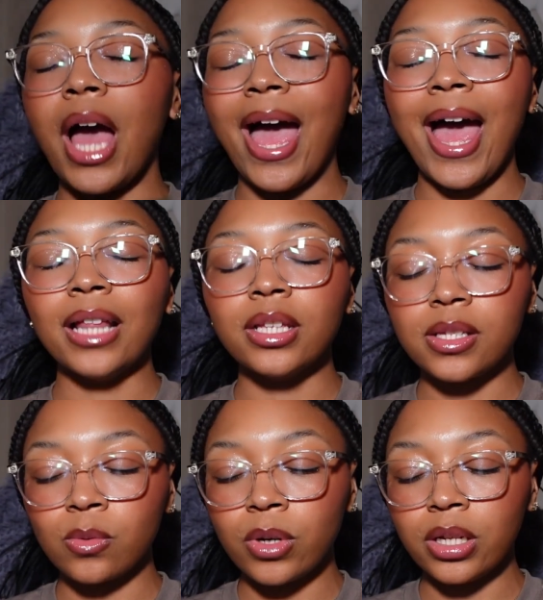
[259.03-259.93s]
I had
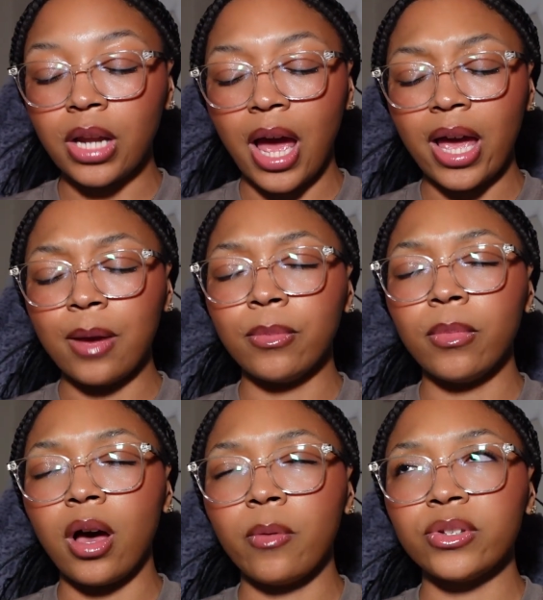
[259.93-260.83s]
this one. I'm
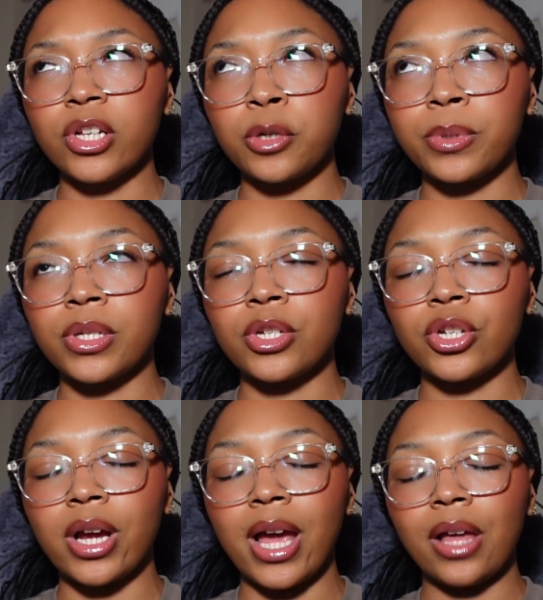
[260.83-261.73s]
almost 100%
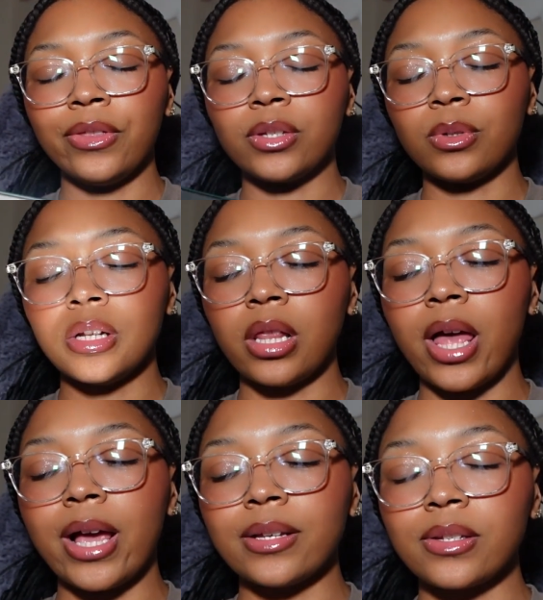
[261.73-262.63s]
sure I had this one in the
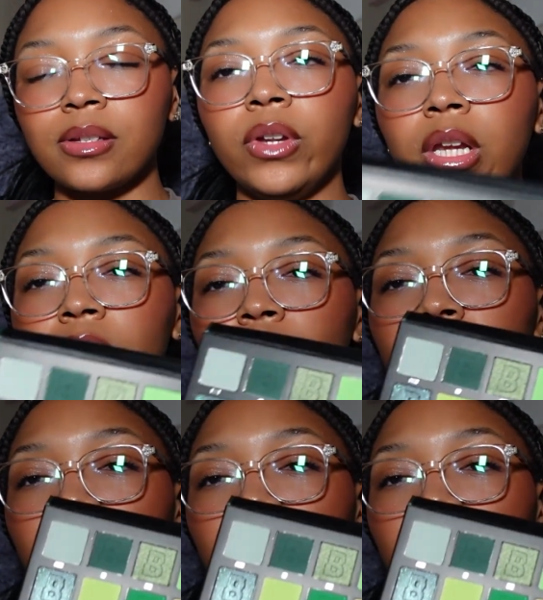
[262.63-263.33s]
last video,